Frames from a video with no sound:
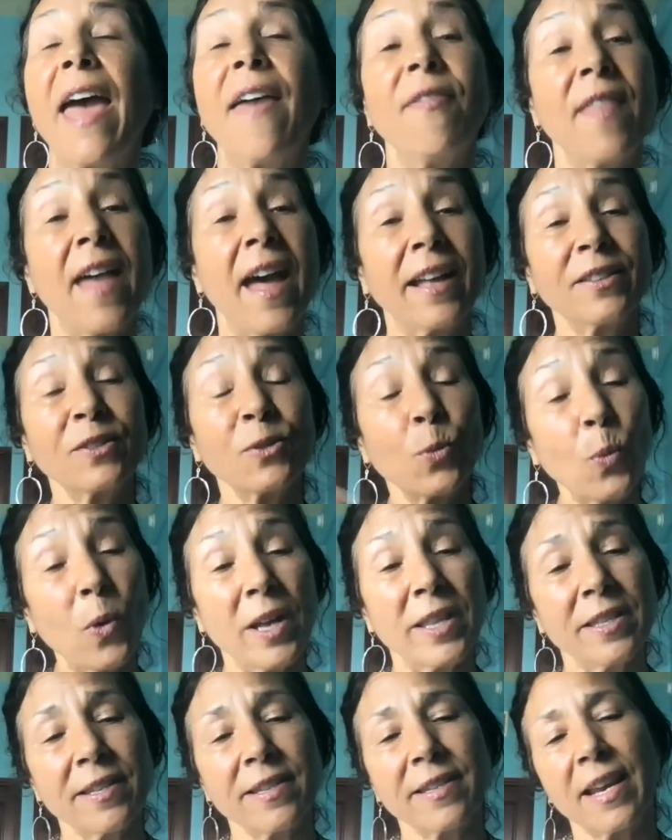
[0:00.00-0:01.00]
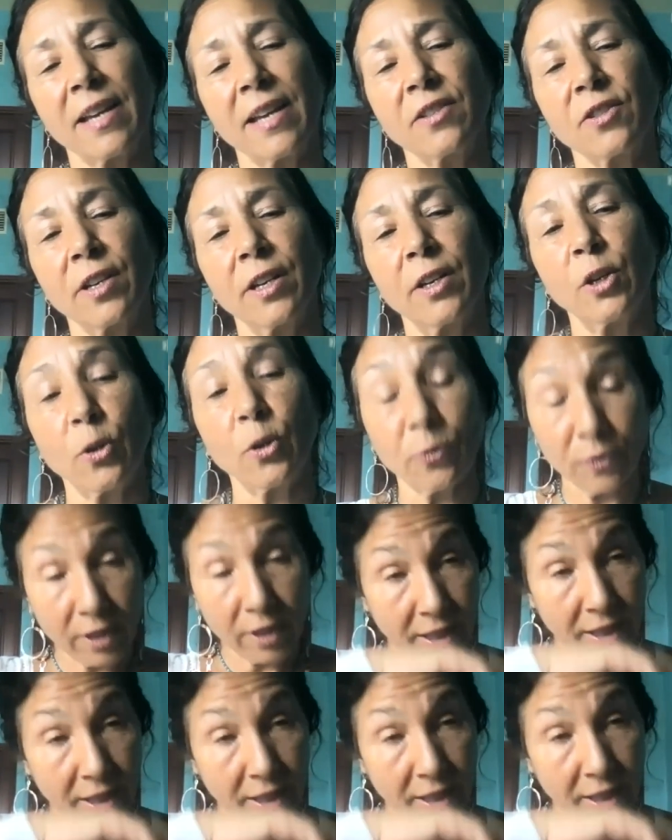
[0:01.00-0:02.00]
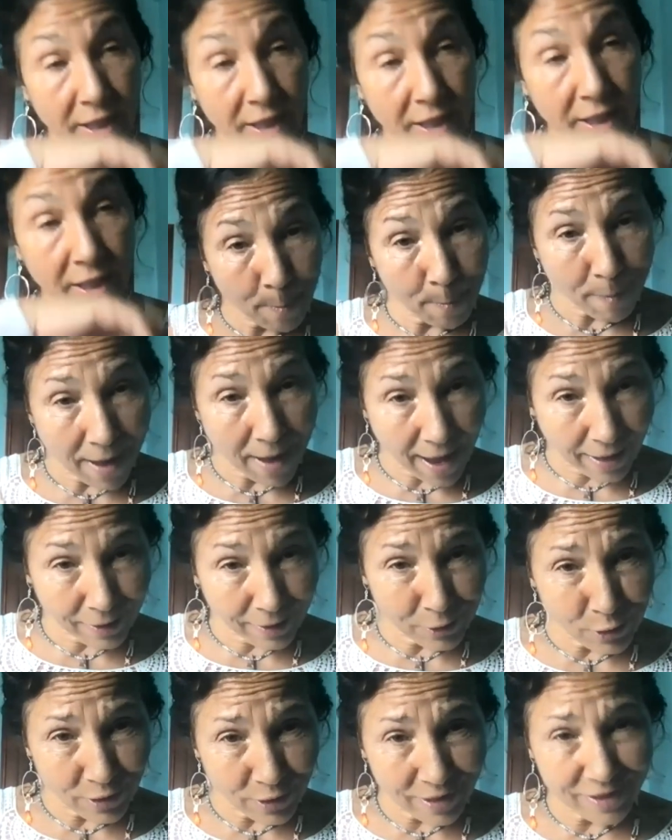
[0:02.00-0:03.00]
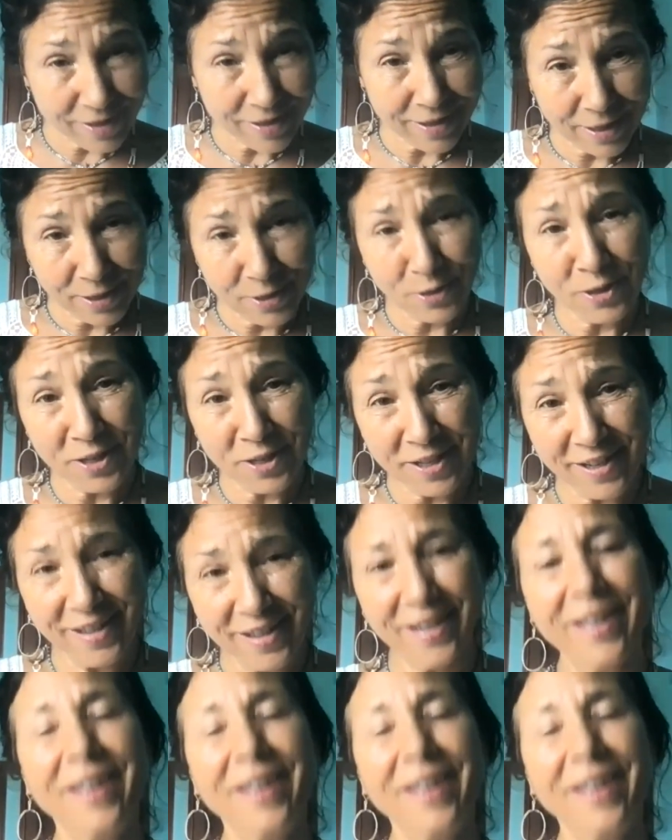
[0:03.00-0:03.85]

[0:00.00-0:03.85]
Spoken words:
And that's one session. No, then you come back to the center